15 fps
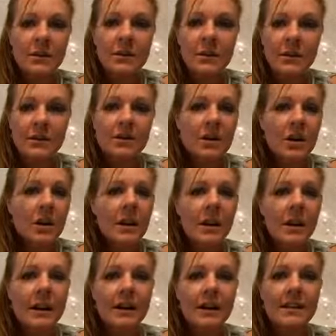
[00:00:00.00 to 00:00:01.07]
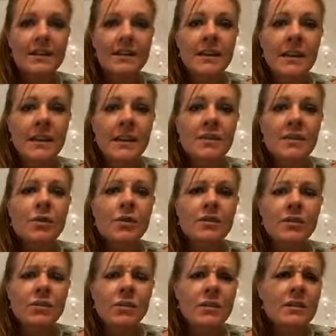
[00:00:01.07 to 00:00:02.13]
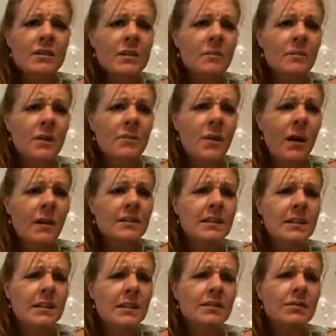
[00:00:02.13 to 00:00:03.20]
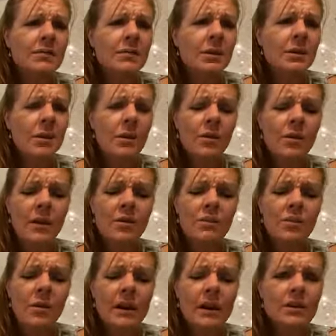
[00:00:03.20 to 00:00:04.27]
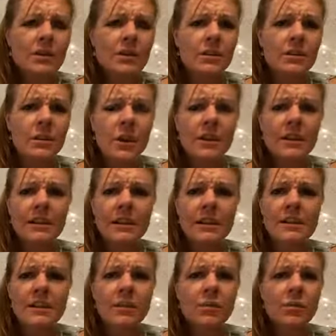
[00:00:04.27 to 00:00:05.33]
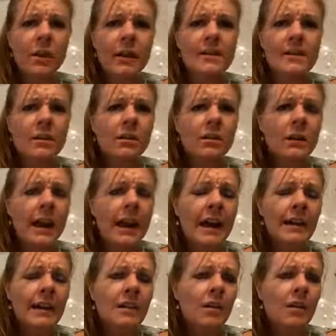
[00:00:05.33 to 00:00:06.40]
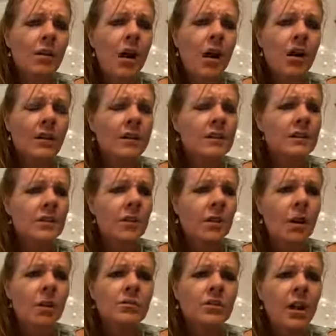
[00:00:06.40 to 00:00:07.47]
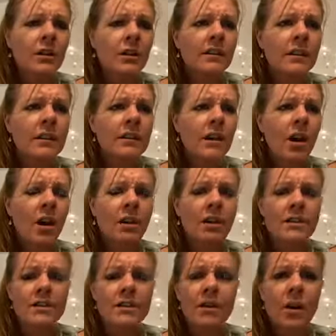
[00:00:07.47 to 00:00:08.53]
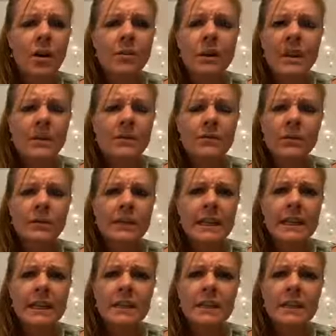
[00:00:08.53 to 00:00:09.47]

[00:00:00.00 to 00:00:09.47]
picture and move towards something positive, embrace your darkness, embrace your light, harness your own darkness, harness your own evilness,